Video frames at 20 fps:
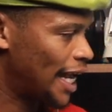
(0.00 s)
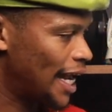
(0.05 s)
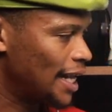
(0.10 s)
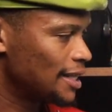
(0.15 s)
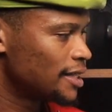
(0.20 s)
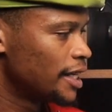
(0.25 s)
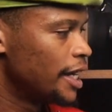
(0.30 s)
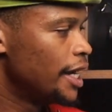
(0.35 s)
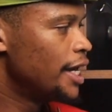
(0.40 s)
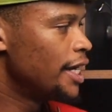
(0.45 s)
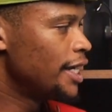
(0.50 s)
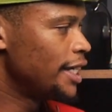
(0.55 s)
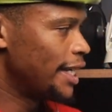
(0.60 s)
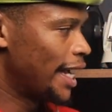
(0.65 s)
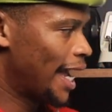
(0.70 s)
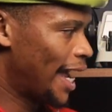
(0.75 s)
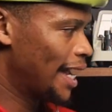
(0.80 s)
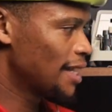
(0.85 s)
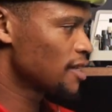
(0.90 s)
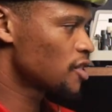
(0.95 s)
as he
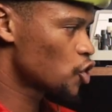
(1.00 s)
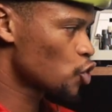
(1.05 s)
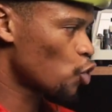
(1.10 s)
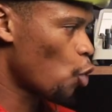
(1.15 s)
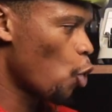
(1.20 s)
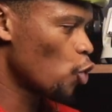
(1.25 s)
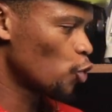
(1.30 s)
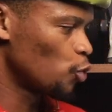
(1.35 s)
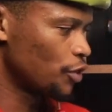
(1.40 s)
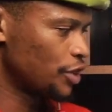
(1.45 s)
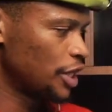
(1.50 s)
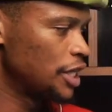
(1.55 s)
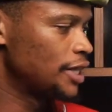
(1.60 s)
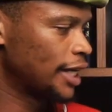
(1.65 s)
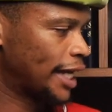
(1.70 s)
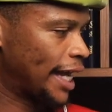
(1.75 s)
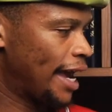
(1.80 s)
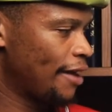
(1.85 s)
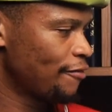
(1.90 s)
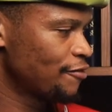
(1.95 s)
has scored within
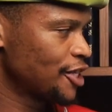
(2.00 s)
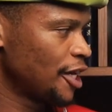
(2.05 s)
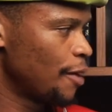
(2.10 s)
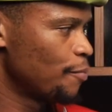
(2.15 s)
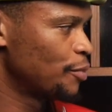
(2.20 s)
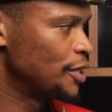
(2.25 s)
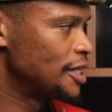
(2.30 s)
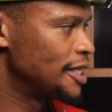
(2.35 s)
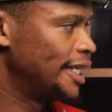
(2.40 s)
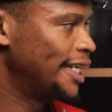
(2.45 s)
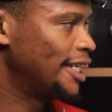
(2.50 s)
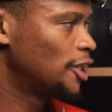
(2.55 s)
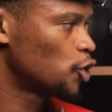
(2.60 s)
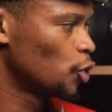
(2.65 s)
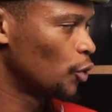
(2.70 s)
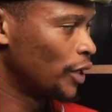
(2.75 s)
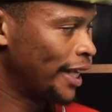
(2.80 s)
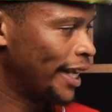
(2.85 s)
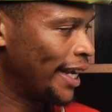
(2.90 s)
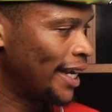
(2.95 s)
the CAF Champions League,
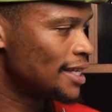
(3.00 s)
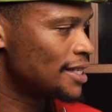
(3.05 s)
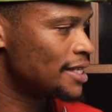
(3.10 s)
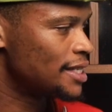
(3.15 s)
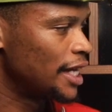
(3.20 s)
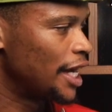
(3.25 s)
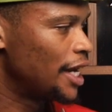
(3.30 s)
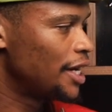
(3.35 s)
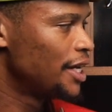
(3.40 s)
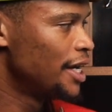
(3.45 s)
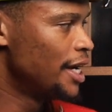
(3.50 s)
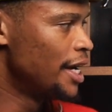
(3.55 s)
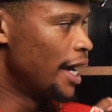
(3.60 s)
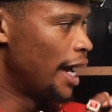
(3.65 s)
so he is then